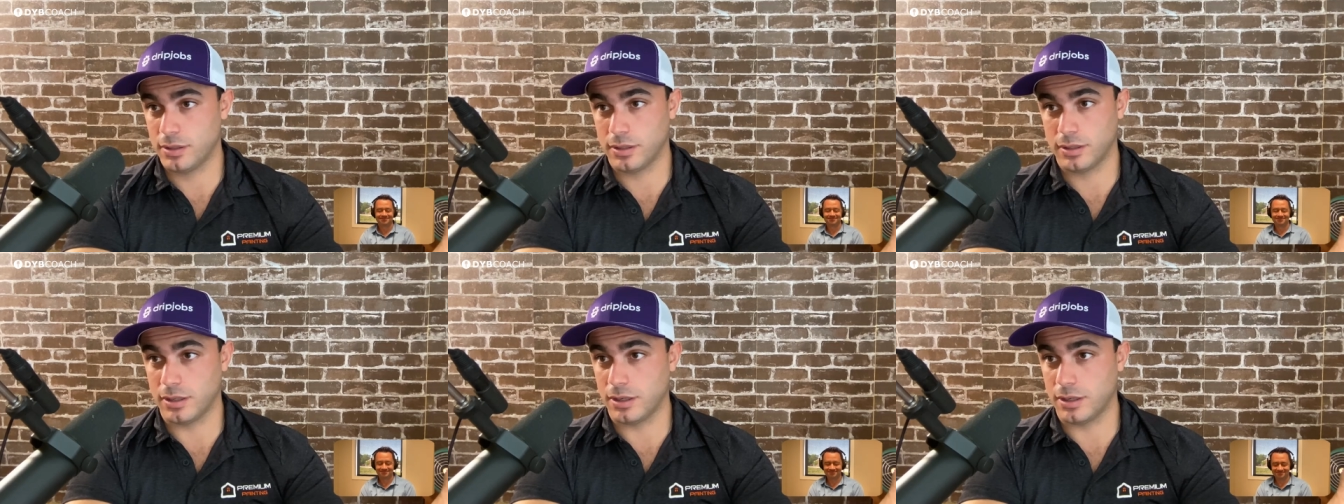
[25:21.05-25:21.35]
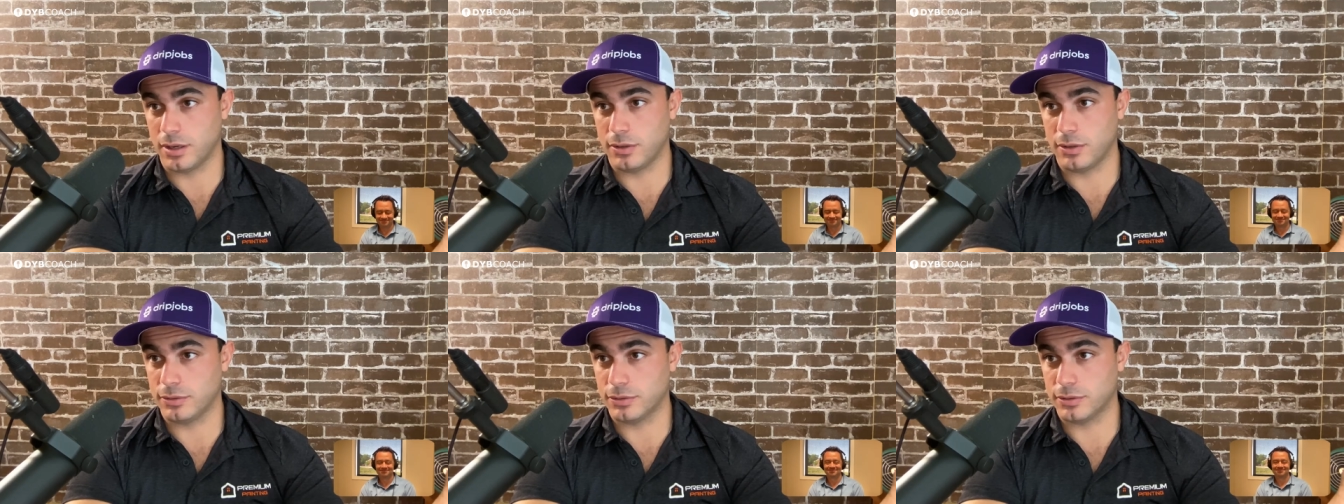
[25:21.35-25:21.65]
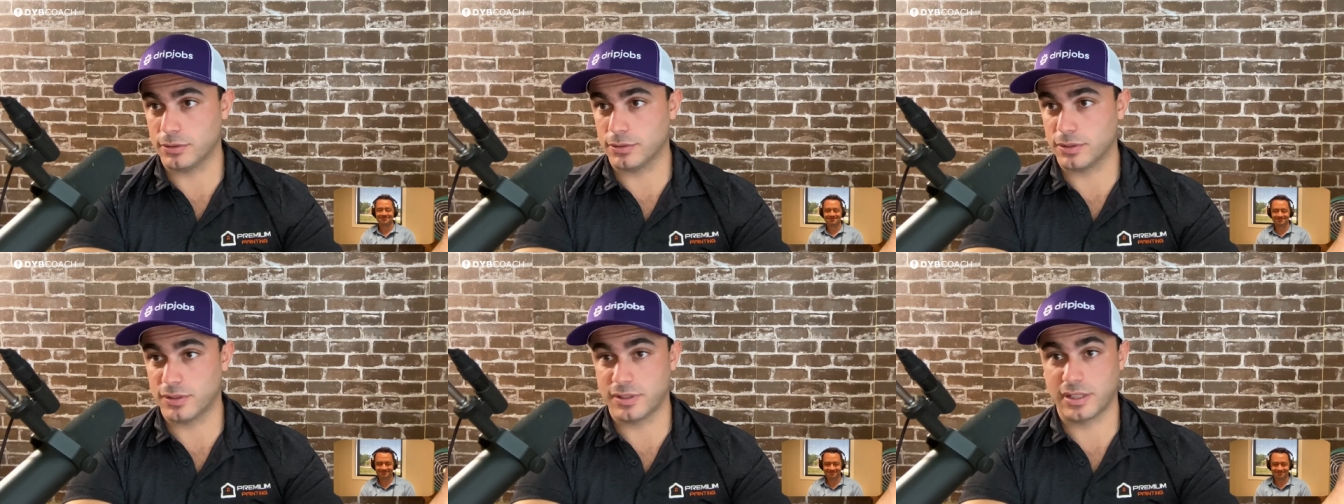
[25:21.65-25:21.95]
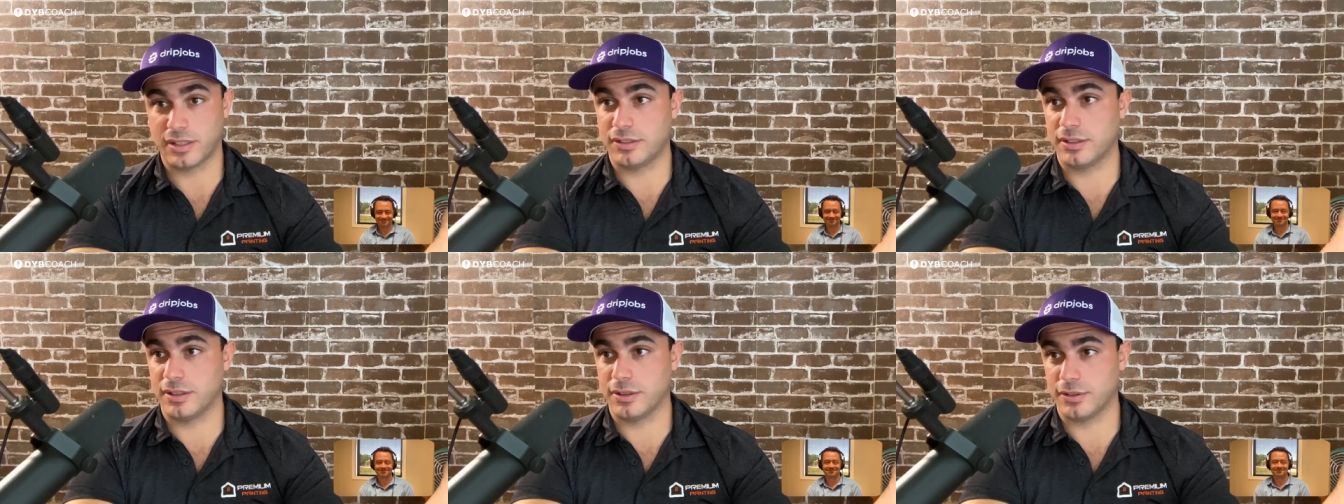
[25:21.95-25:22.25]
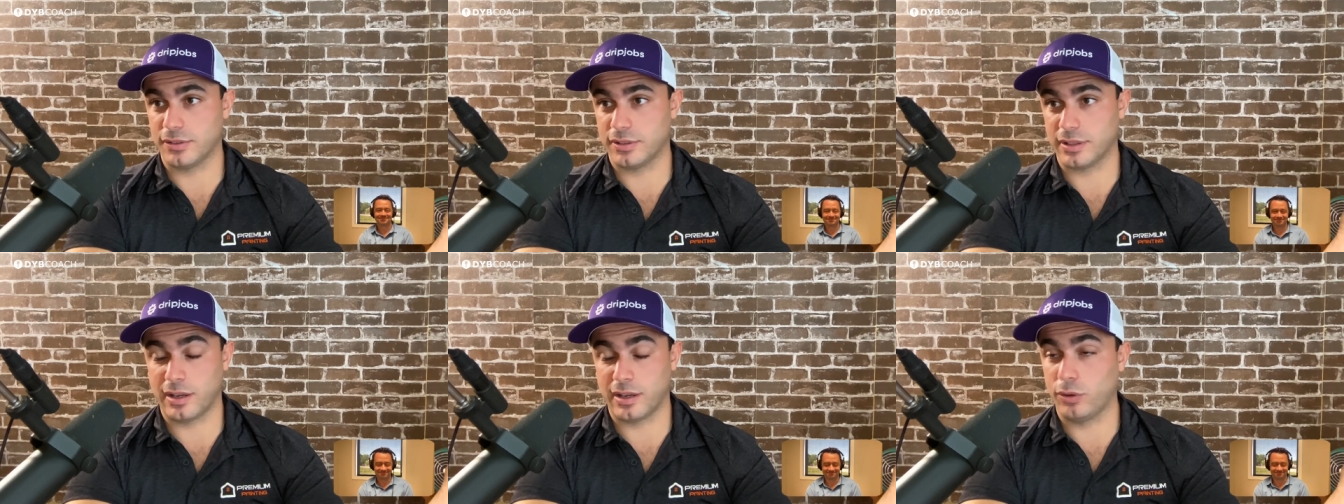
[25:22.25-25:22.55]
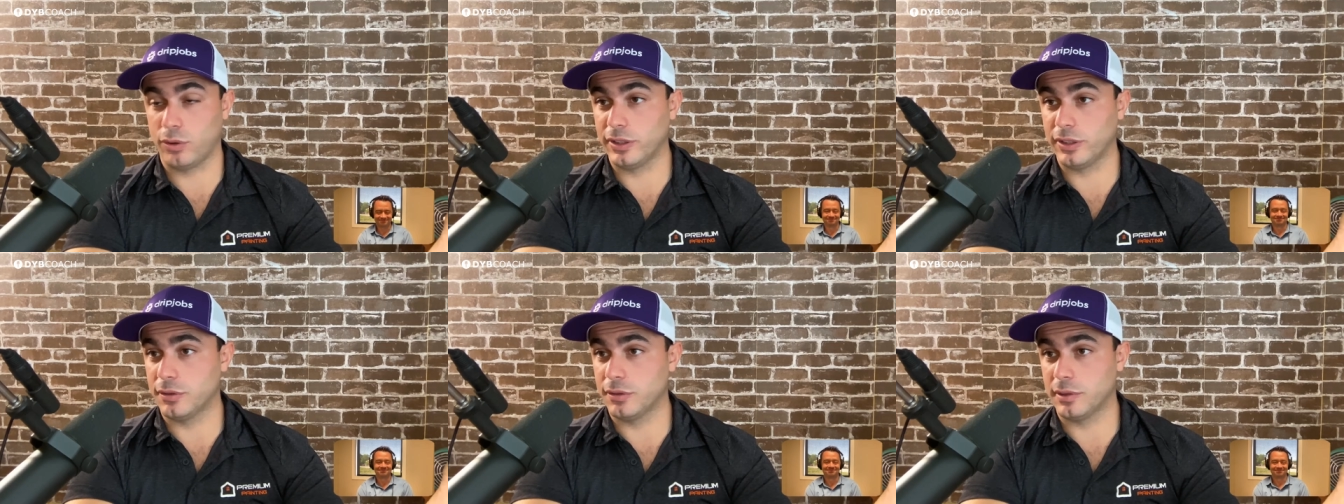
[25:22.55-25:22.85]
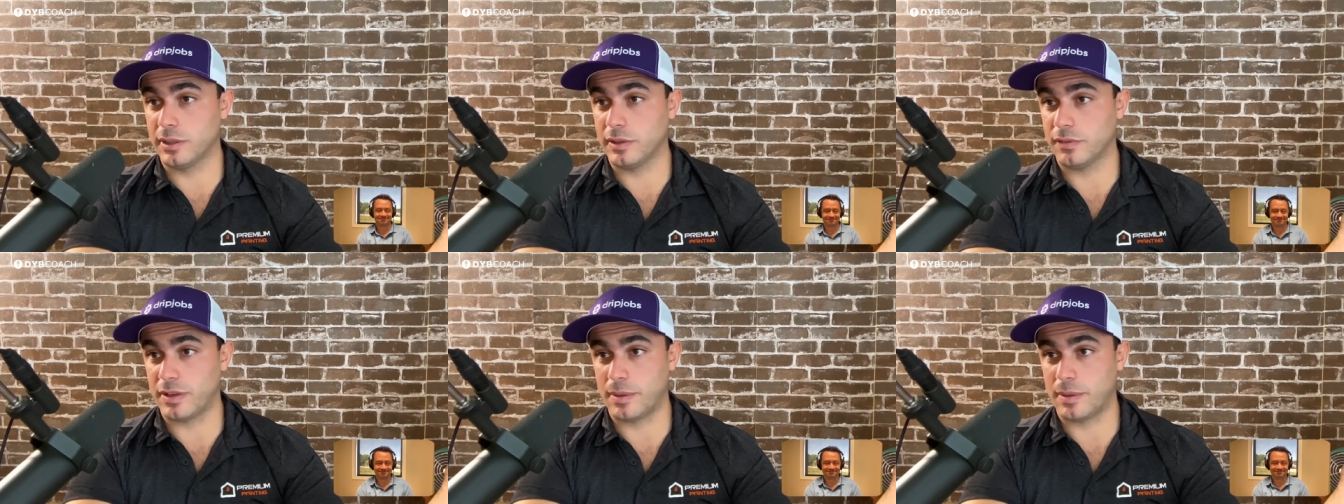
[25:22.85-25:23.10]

you know or six years and i only do it mm.